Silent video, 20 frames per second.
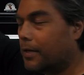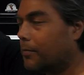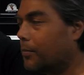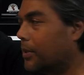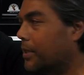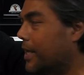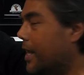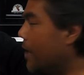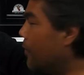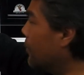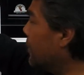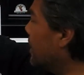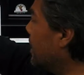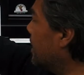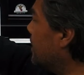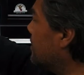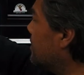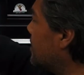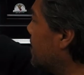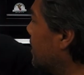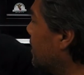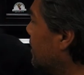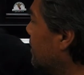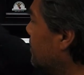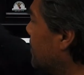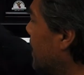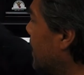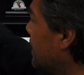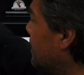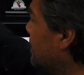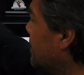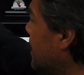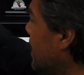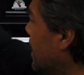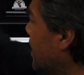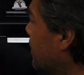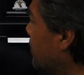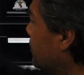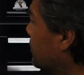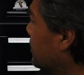but now we got to settle it back
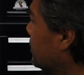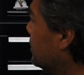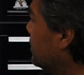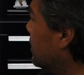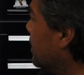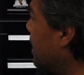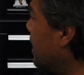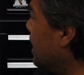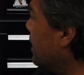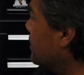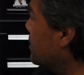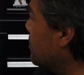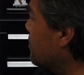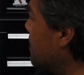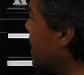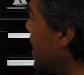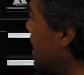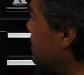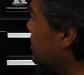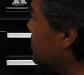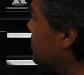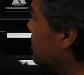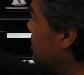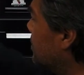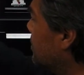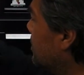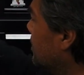down to match